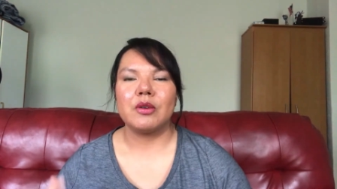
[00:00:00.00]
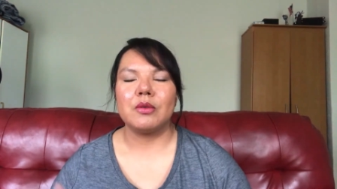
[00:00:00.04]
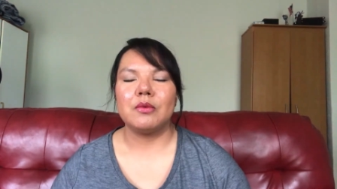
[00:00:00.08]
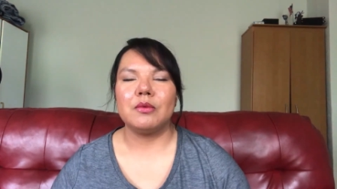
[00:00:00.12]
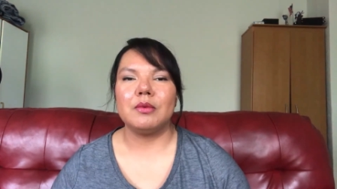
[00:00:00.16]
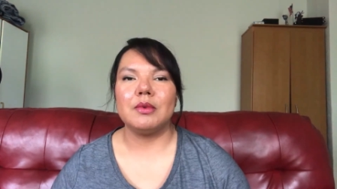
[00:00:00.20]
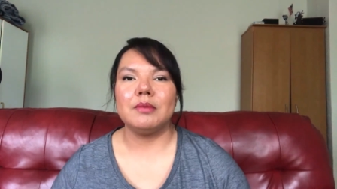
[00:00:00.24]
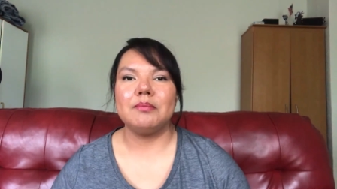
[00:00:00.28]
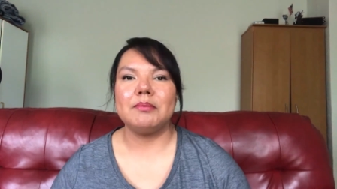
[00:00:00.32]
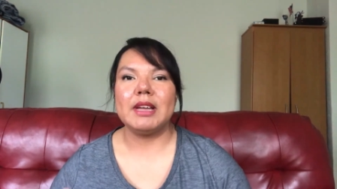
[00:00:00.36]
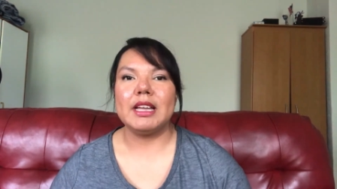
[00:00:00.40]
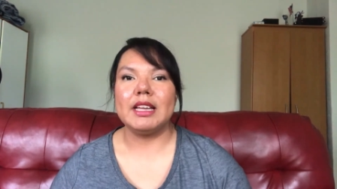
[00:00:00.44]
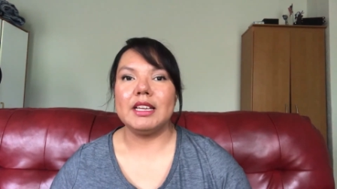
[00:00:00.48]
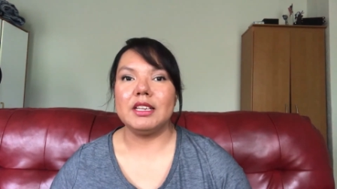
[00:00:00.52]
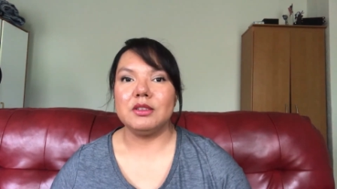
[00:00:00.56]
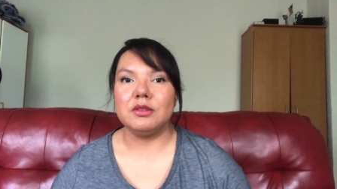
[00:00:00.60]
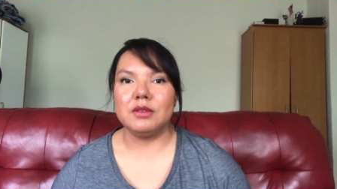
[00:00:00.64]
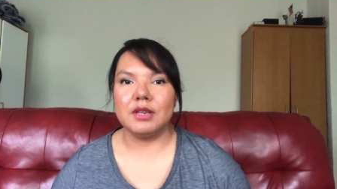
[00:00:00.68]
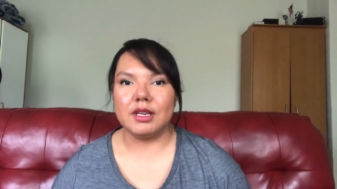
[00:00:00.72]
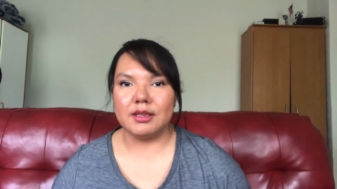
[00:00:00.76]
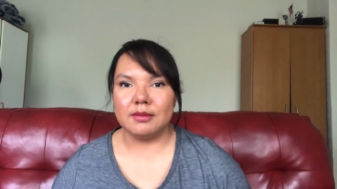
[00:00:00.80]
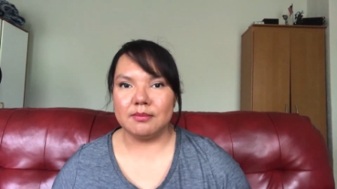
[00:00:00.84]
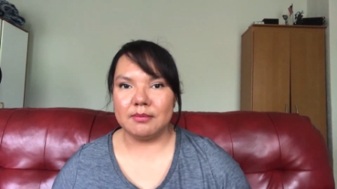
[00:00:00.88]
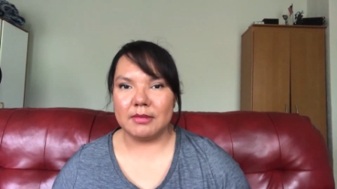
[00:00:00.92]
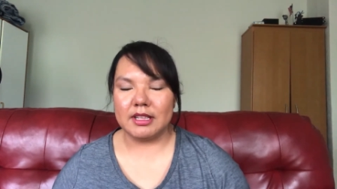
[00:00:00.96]
When my
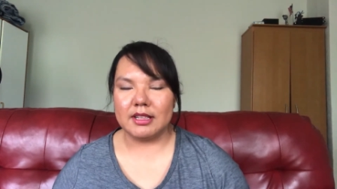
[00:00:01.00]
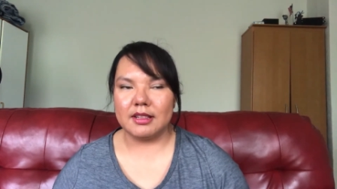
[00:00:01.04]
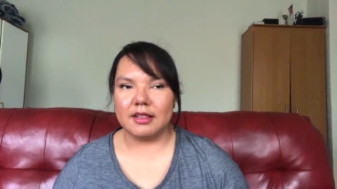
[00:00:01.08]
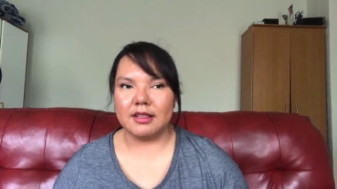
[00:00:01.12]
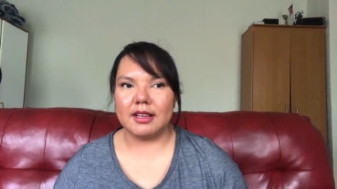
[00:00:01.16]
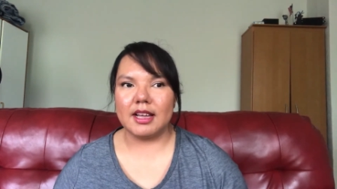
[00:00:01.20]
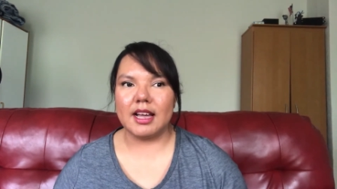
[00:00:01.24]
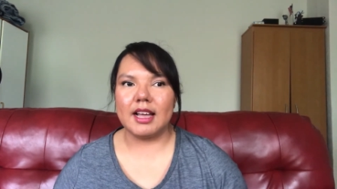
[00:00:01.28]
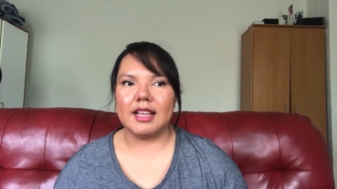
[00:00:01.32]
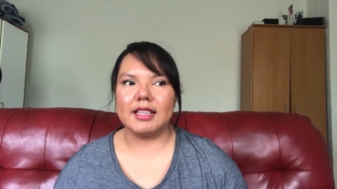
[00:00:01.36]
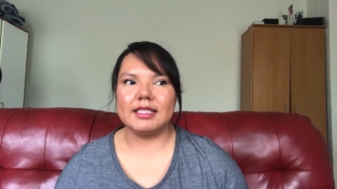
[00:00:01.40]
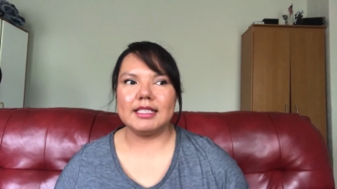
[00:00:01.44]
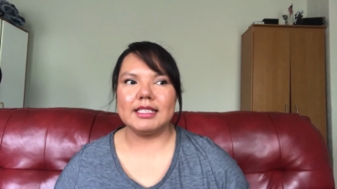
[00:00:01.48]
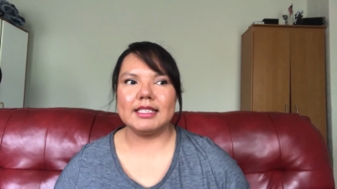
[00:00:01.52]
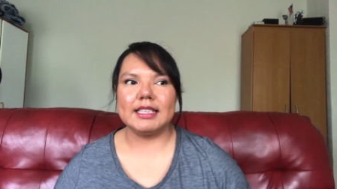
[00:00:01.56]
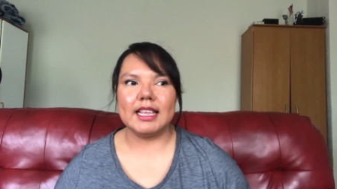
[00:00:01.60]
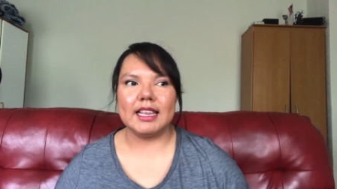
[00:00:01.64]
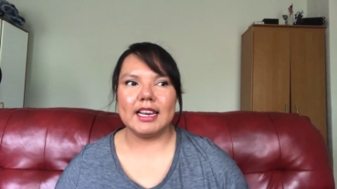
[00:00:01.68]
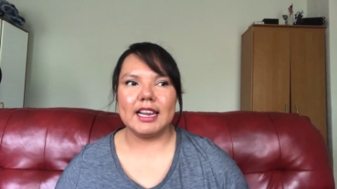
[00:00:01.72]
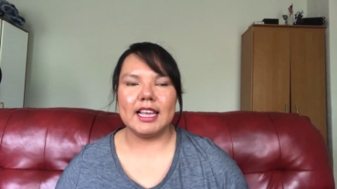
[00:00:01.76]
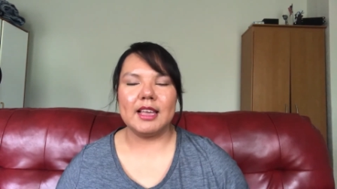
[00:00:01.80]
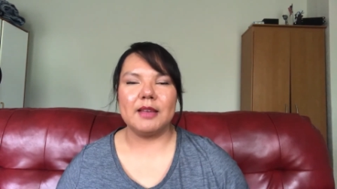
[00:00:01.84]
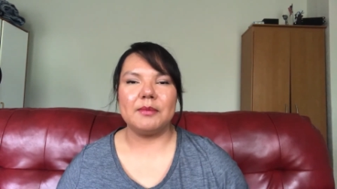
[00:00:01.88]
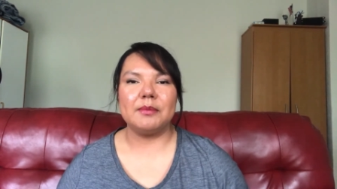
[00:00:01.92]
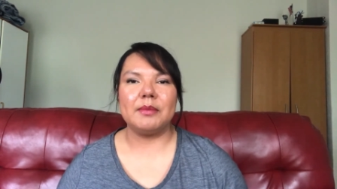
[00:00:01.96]
treadmill got
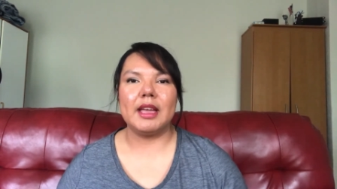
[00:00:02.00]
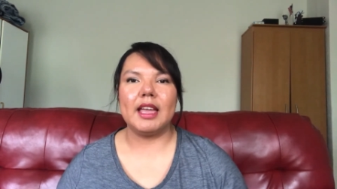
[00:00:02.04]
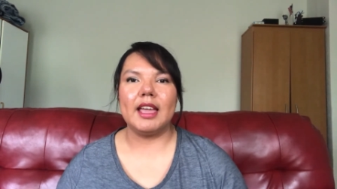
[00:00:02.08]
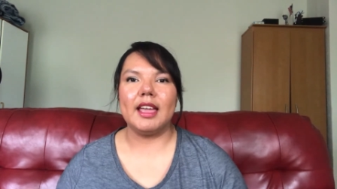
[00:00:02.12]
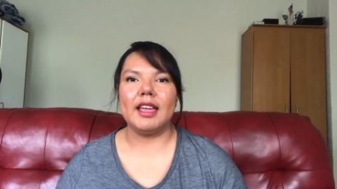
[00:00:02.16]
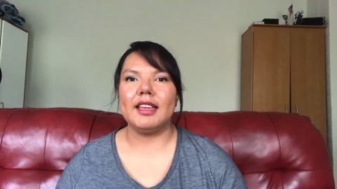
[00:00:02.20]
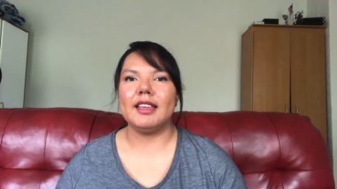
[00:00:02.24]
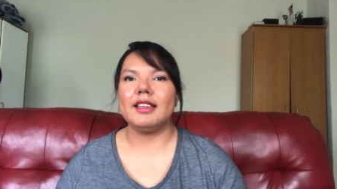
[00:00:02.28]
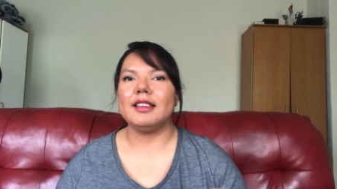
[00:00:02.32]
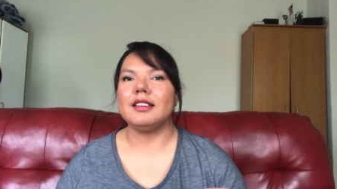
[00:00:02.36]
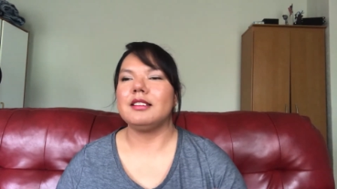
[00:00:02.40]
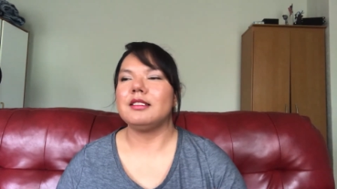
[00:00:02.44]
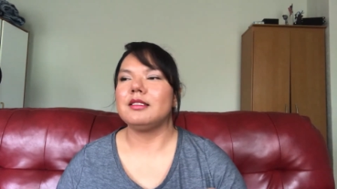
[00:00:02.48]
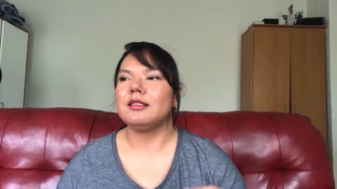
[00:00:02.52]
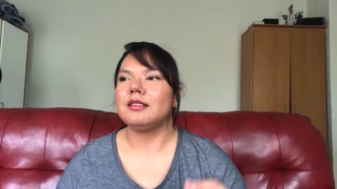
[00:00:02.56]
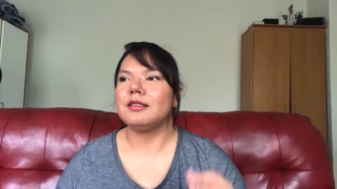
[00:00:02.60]
set up, I